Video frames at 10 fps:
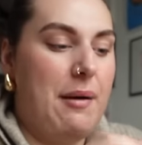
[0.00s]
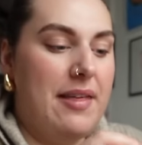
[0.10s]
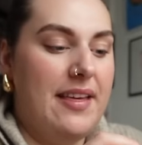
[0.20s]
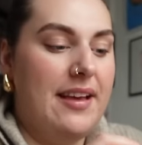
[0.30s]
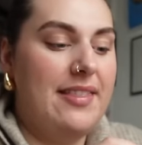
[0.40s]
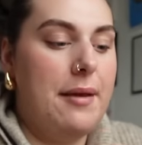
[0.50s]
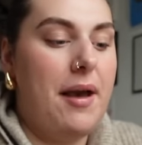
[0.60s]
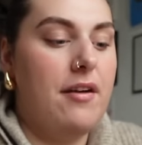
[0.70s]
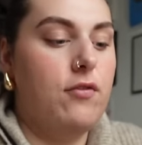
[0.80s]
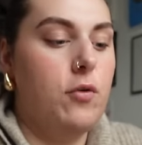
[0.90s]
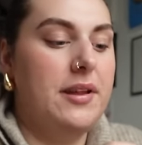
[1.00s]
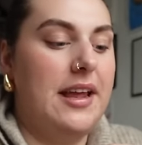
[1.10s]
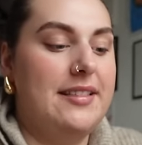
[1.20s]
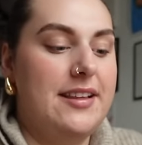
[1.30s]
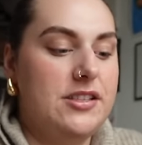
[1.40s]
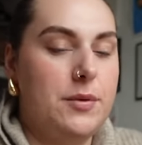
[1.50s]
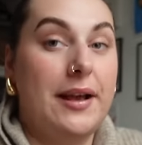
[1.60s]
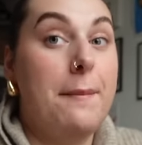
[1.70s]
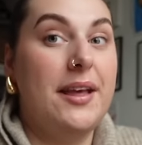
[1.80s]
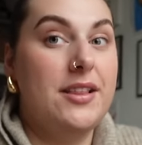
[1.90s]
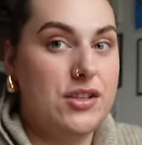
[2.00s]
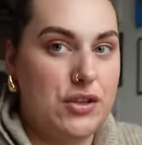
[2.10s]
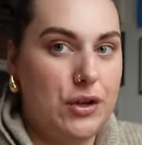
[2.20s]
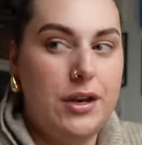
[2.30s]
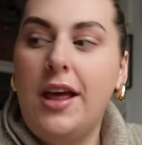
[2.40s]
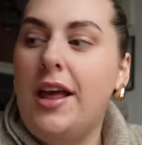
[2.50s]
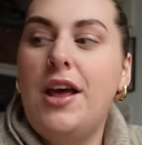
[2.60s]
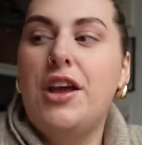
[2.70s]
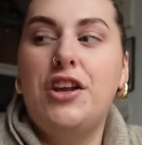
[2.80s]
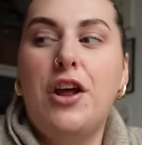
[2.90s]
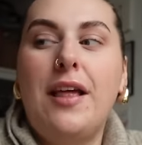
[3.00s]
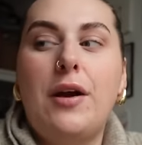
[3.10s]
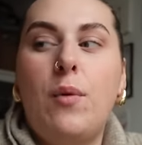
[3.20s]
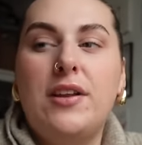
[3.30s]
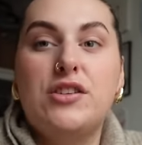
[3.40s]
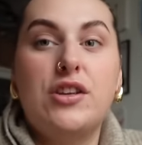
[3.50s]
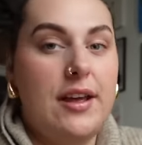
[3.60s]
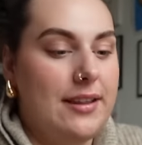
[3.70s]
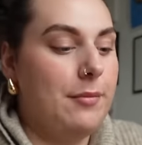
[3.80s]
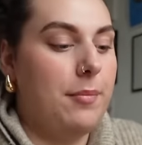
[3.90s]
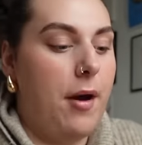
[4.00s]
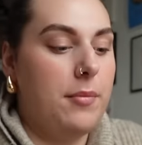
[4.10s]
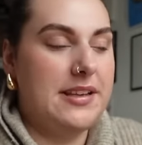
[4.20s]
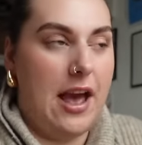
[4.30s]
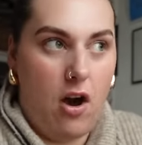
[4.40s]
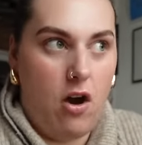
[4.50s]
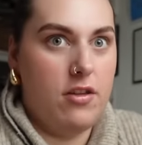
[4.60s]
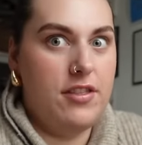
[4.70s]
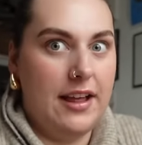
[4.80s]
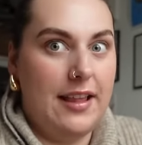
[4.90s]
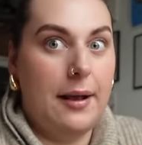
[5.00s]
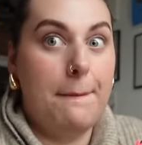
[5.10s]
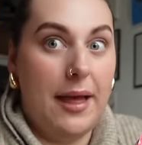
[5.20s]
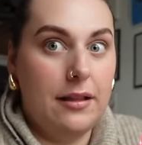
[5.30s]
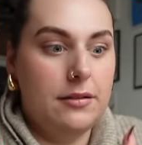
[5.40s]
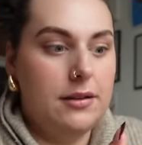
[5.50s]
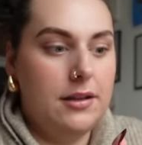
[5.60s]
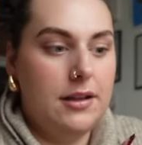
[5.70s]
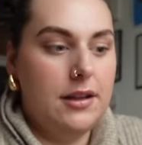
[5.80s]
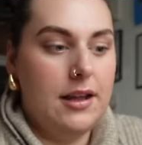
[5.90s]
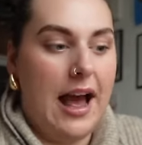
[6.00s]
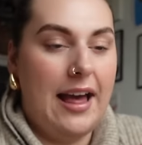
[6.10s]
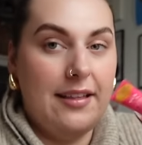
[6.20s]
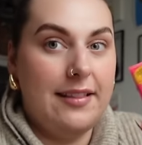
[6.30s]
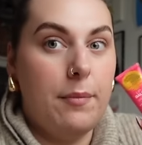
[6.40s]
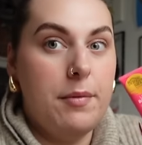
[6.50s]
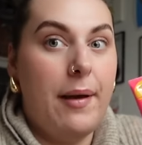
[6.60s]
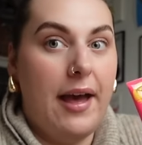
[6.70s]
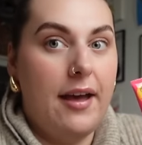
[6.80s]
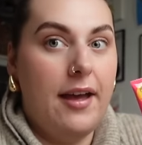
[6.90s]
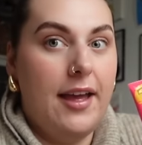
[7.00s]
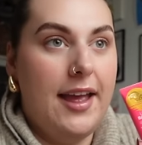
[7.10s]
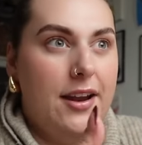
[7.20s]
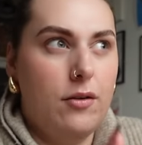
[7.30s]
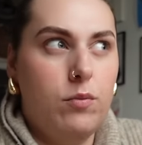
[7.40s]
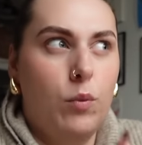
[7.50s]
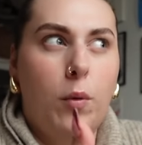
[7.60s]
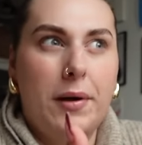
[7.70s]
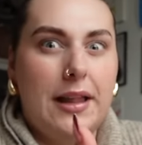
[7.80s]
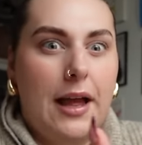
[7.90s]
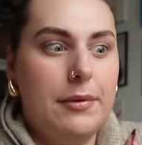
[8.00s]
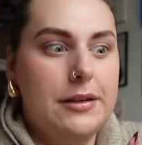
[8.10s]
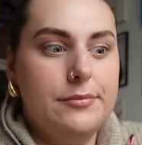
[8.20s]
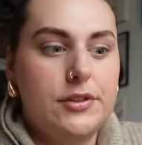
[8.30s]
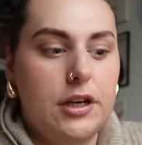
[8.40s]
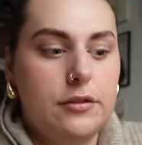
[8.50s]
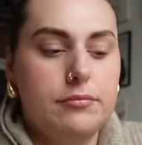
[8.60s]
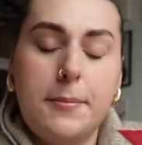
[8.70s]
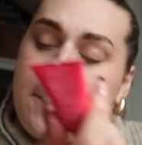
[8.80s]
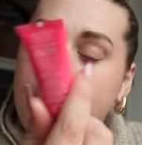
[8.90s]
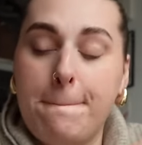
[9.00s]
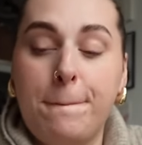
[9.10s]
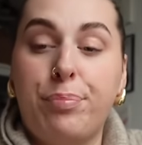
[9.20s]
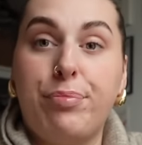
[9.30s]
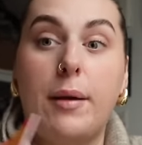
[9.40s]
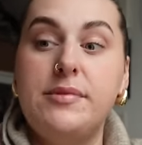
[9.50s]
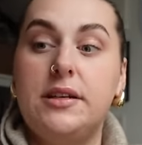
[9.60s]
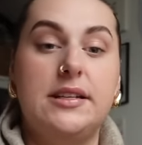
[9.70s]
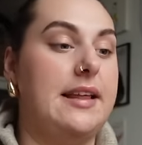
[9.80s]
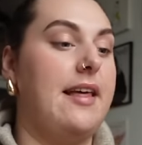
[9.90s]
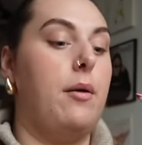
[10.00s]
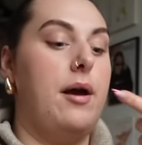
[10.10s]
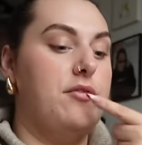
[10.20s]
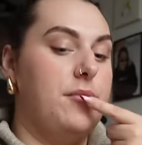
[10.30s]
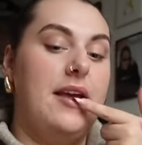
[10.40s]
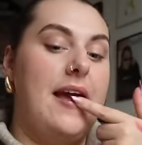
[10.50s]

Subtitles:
I think they might have formulated this so it can be in the sun. You know, like when certain lip balms get hot, they like melt. I think that'll be better in a warmer climate. So I'm just gonna take that away with me.